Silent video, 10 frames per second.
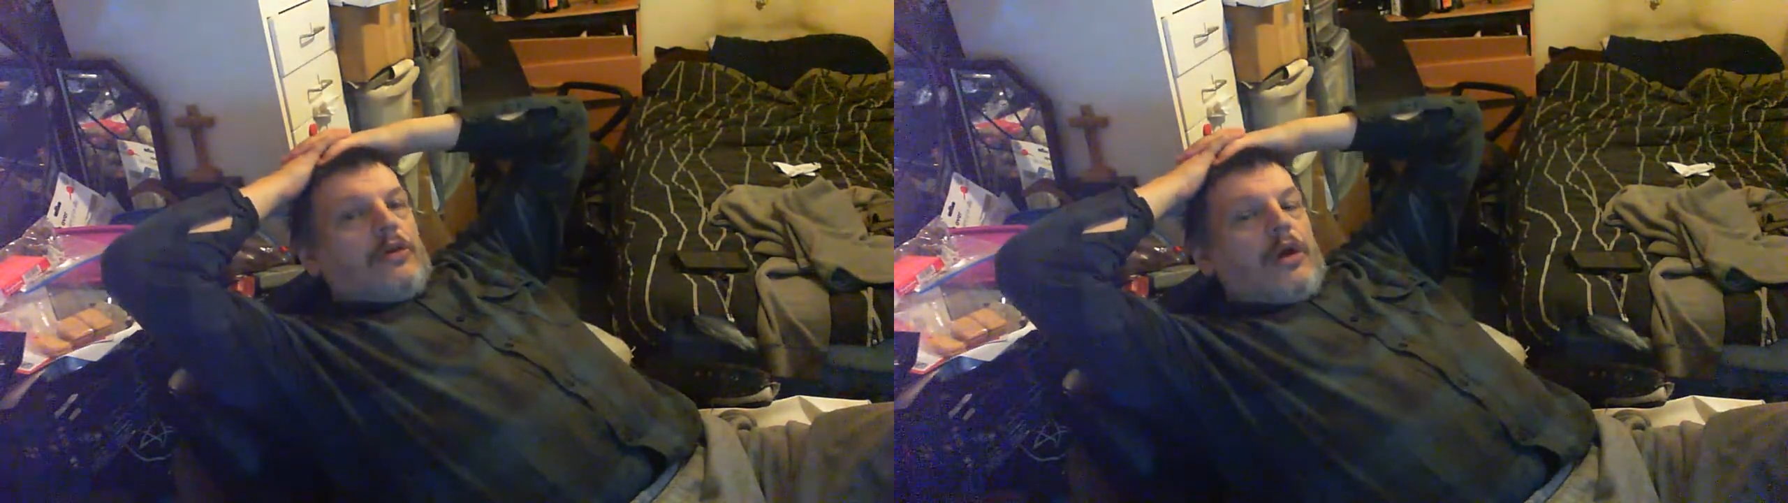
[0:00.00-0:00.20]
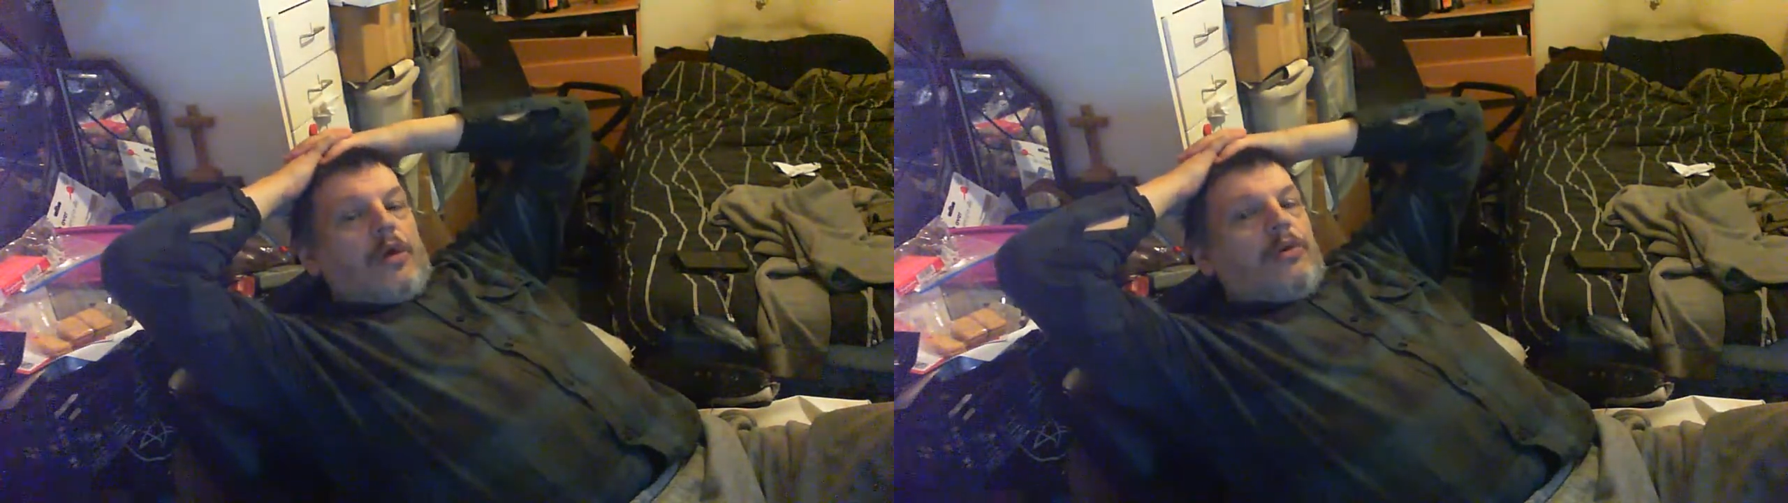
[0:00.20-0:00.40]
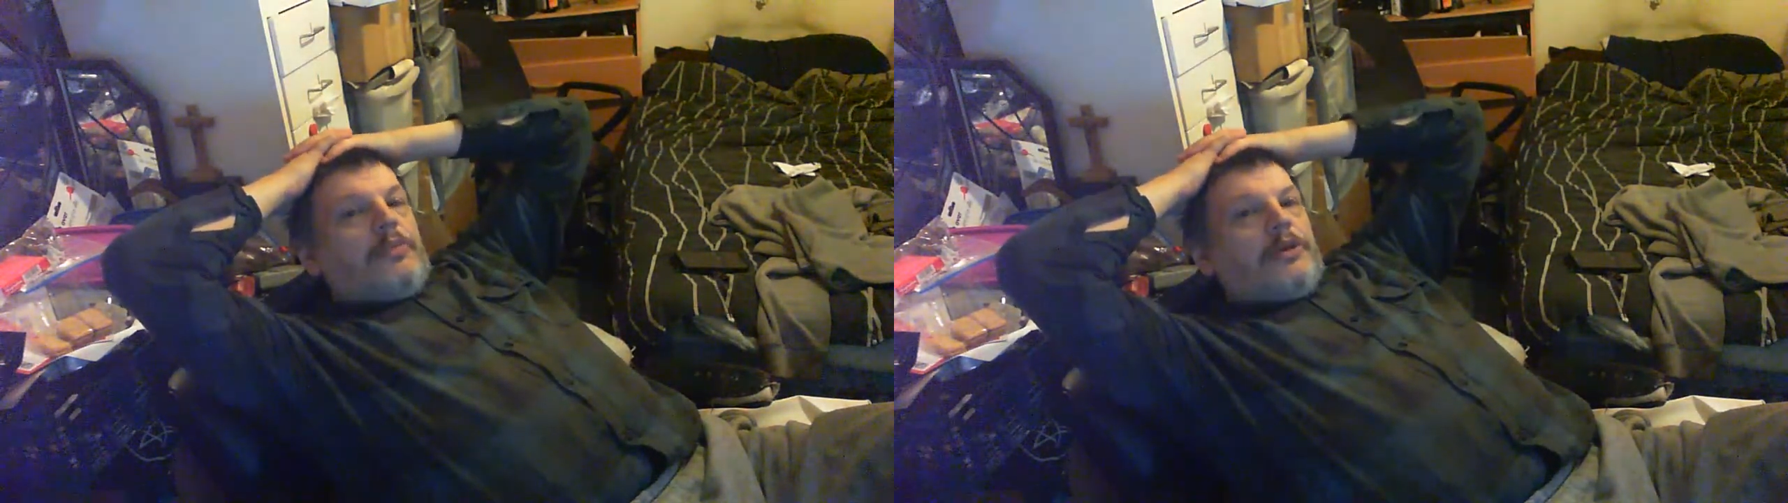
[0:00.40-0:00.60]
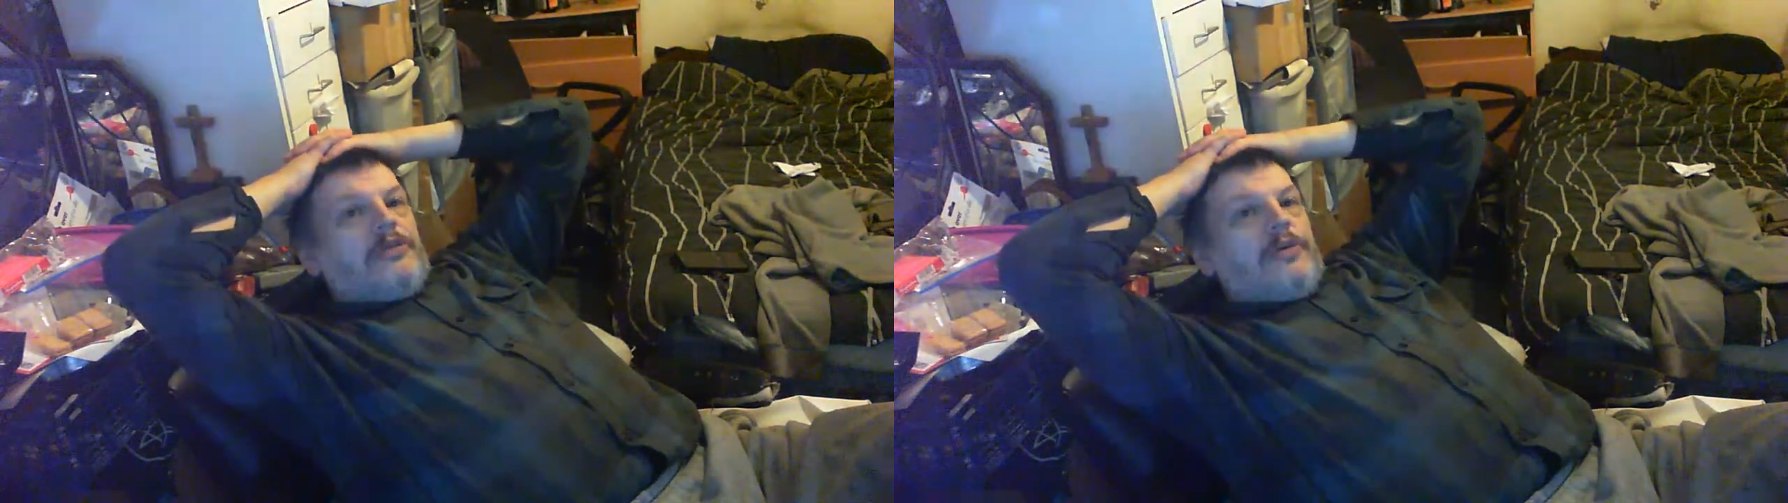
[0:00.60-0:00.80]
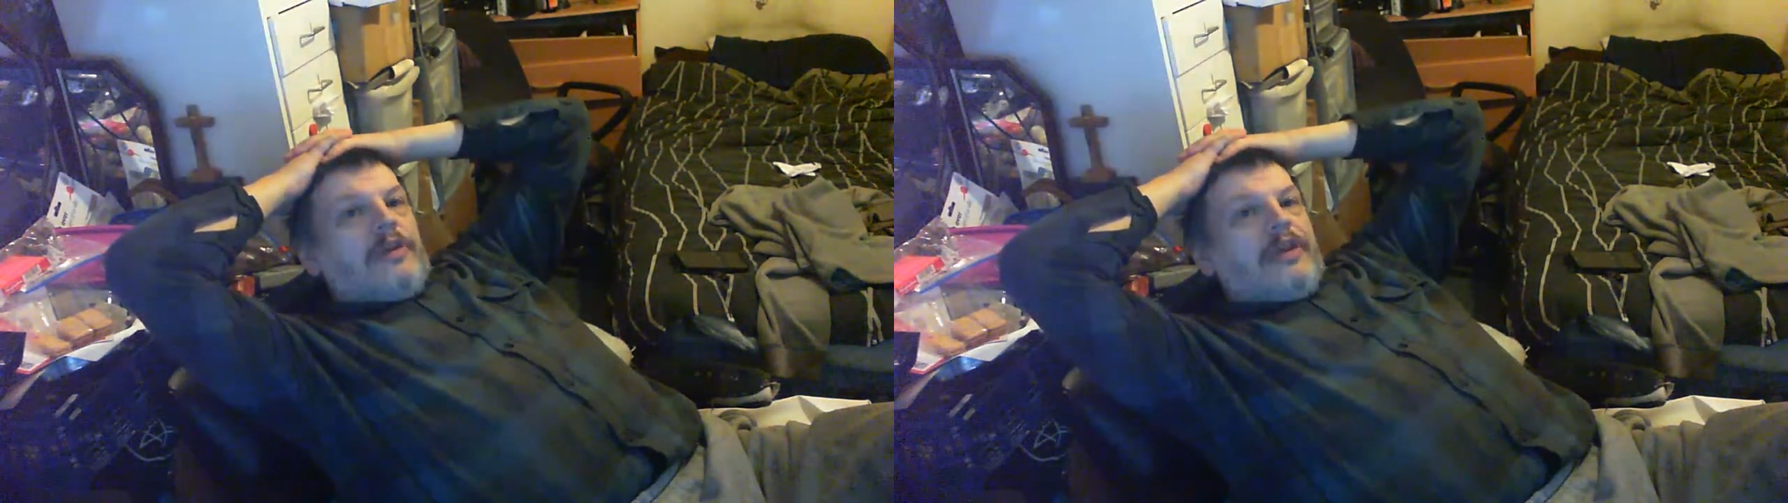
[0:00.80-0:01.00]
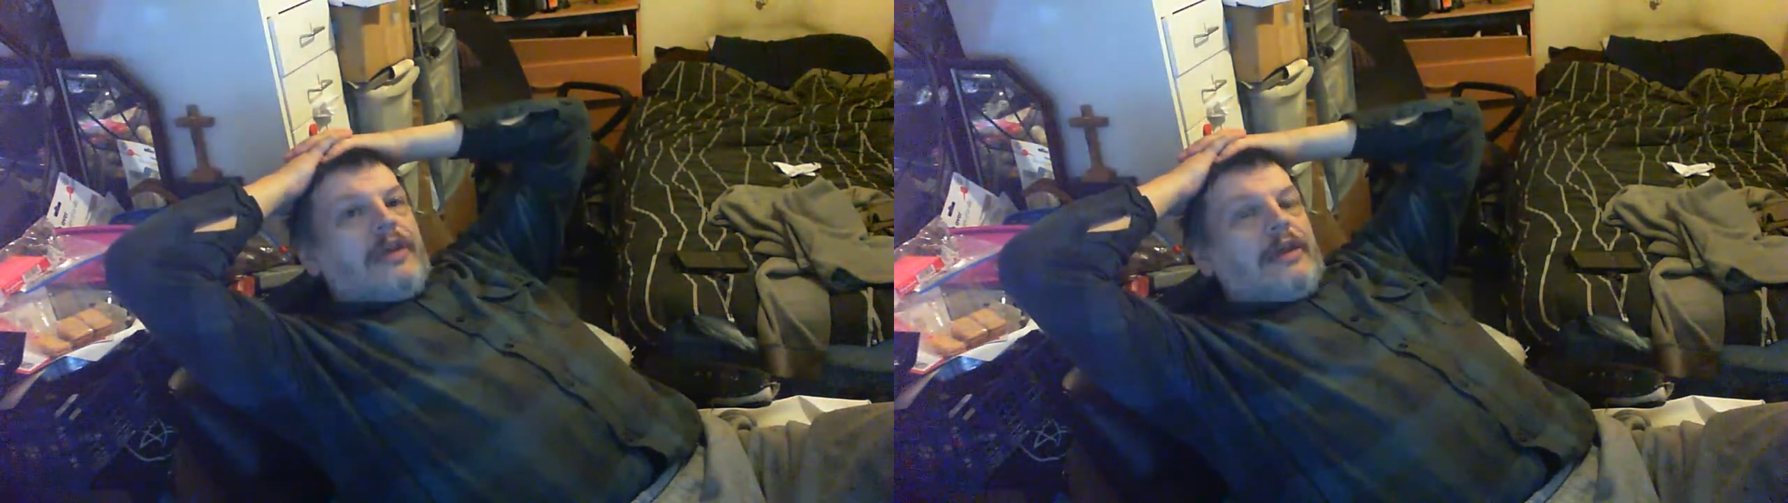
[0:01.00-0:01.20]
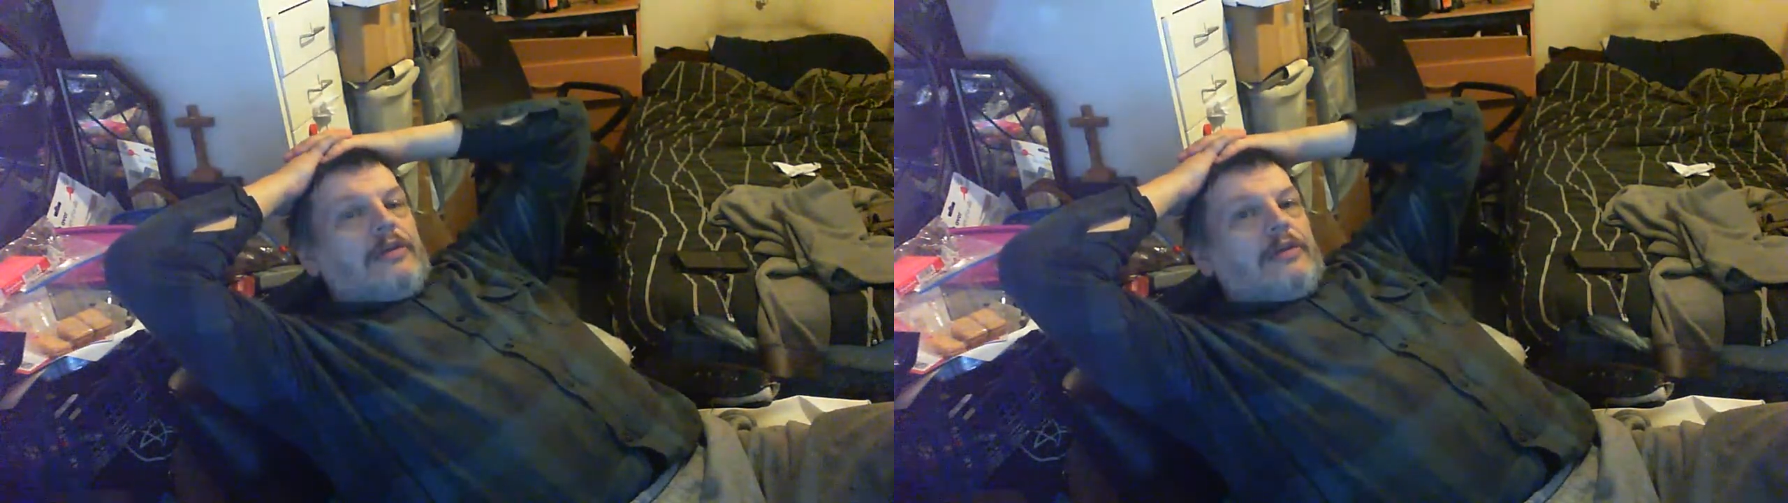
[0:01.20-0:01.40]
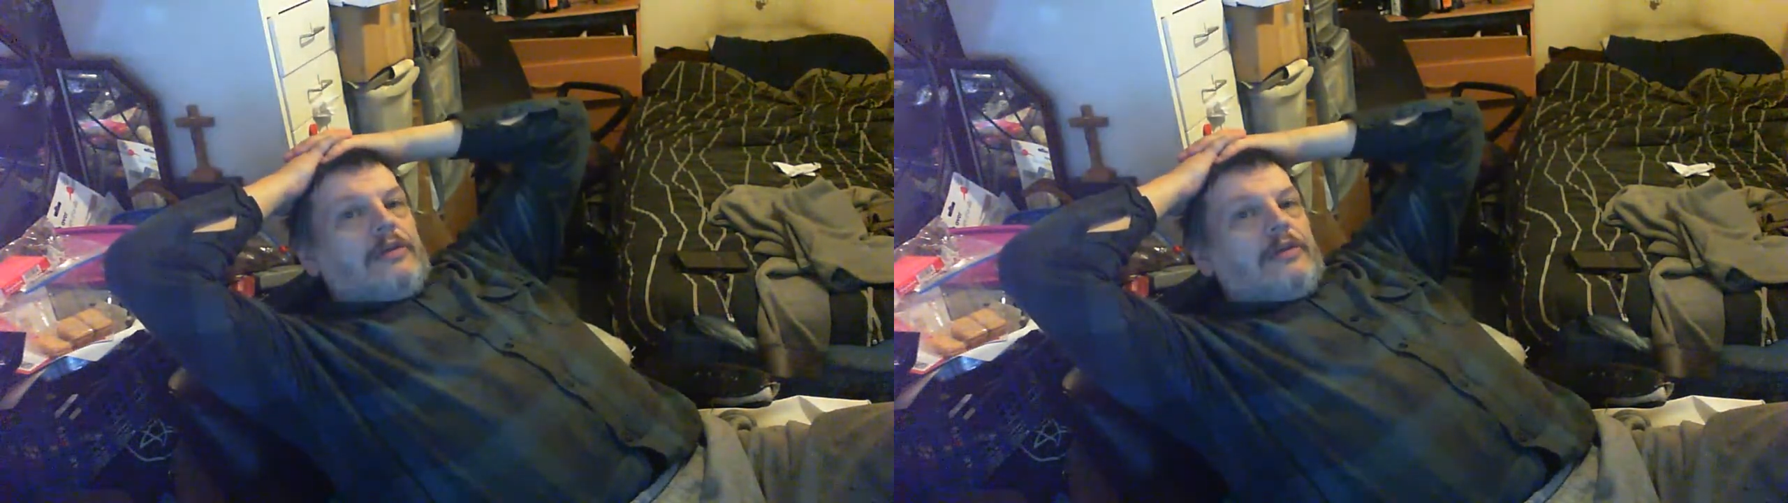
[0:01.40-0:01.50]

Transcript: I won't be doing that